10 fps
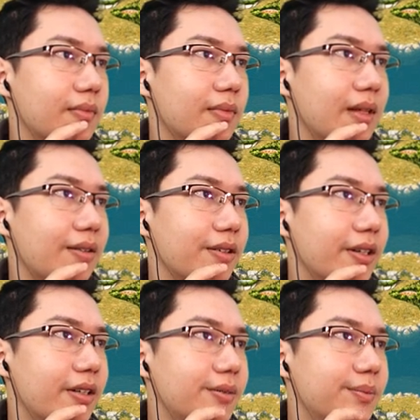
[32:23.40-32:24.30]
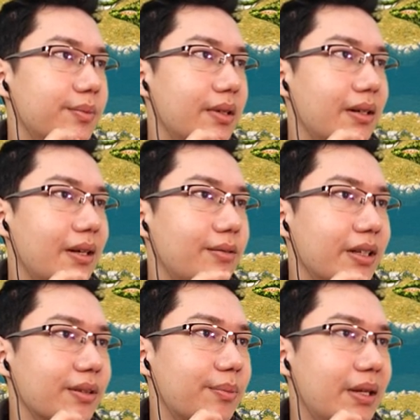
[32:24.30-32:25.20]
There we go. And we
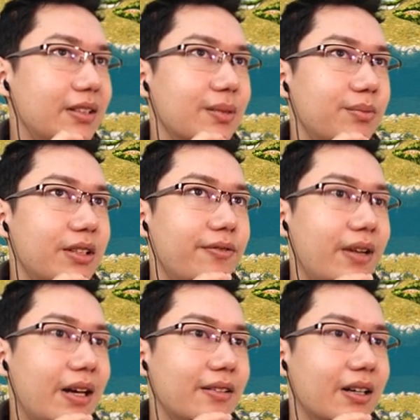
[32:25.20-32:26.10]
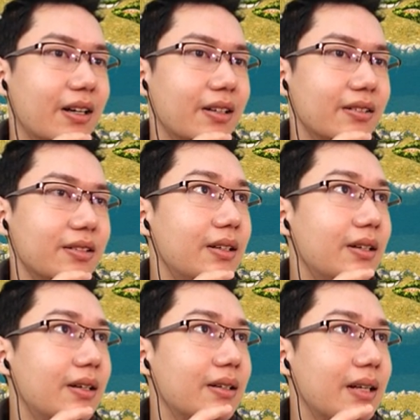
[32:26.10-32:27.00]
can replace them with flower gardens.
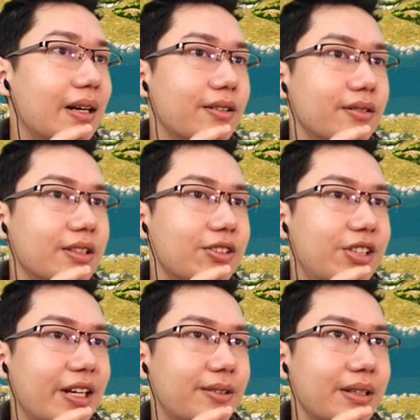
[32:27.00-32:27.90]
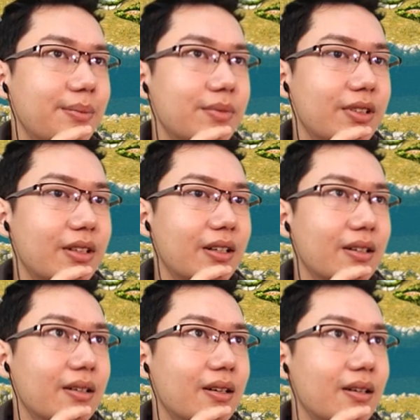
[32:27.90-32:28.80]
Now, it's January, so the...
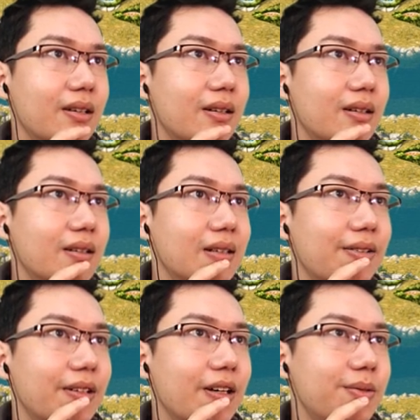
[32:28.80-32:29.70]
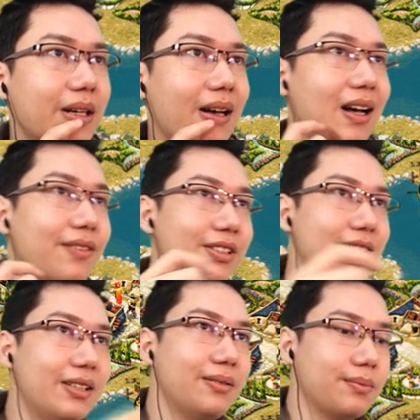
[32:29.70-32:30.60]
There we go, we're
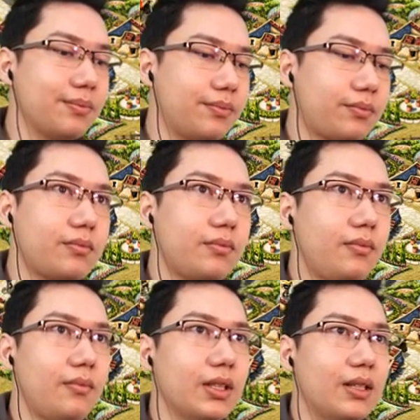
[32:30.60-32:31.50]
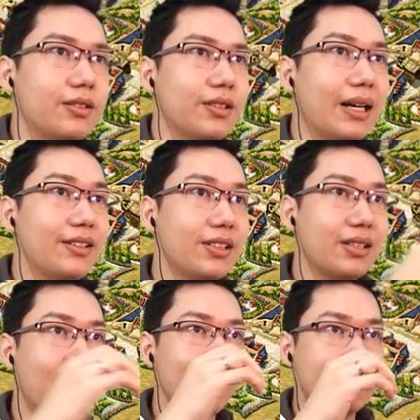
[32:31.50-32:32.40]
harvesting. So that just
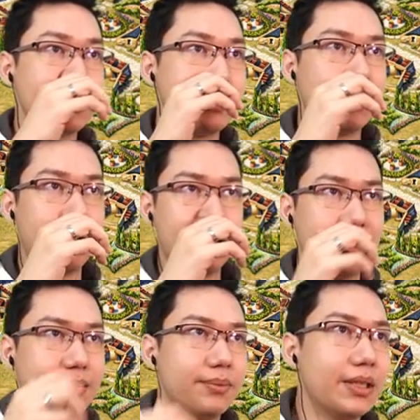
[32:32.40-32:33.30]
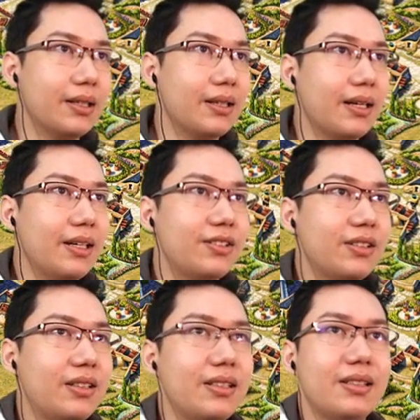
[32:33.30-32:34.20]
harvests the oil into
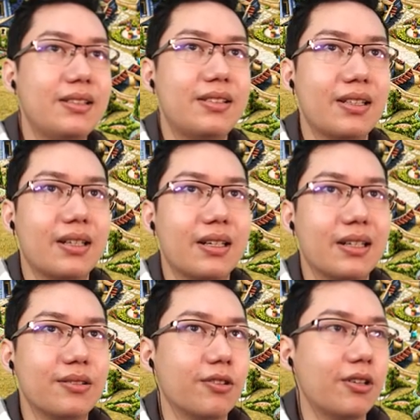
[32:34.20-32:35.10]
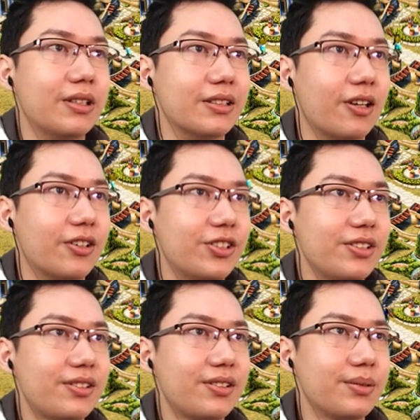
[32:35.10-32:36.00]
these uh, growers'
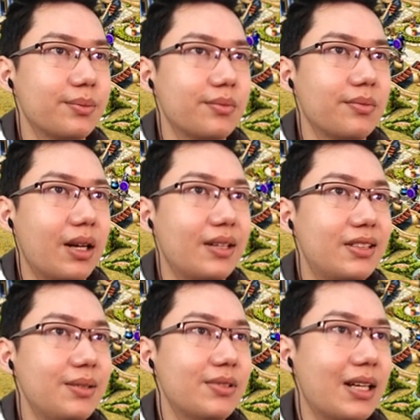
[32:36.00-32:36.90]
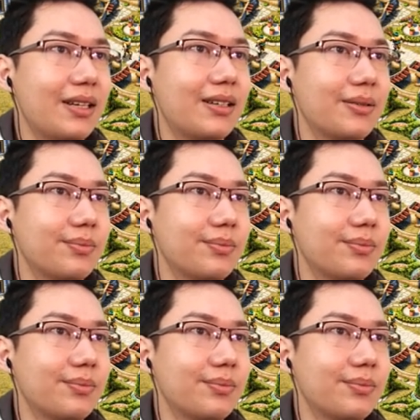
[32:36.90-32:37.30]
lodges. And it seems like